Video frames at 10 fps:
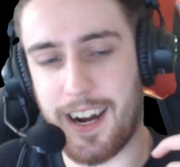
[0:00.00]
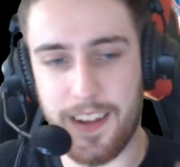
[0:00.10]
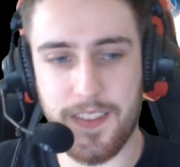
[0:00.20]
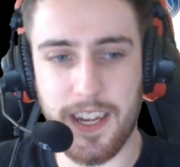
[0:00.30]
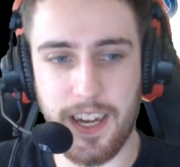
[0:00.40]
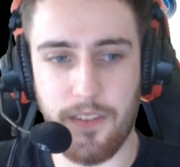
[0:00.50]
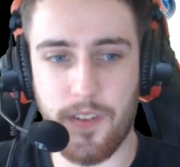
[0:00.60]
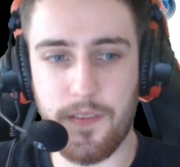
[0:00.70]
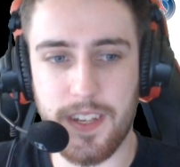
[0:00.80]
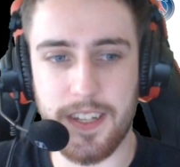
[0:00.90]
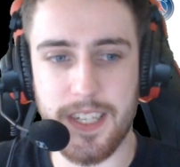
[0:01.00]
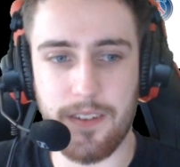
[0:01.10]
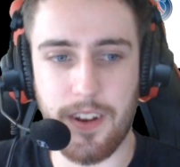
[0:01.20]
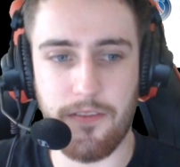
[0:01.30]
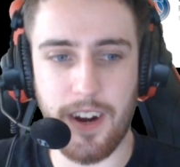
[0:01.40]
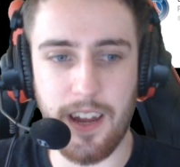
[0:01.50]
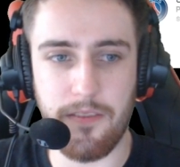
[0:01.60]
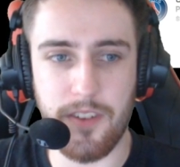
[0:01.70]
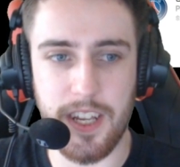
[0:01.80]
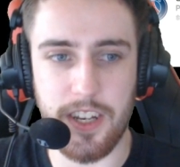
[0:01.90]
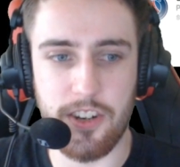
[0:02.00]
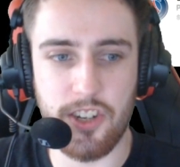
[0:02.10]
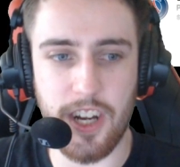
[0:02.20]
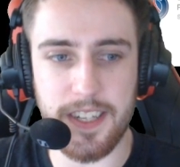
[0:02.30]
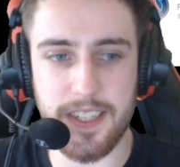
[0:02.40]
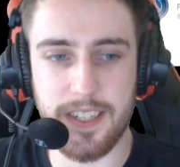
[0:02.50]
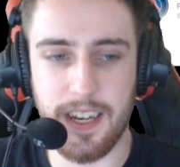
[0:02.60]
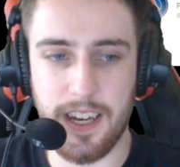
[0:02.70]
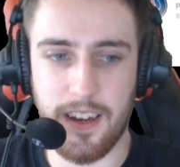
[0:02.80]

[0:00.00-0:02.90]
I think at 1575, he just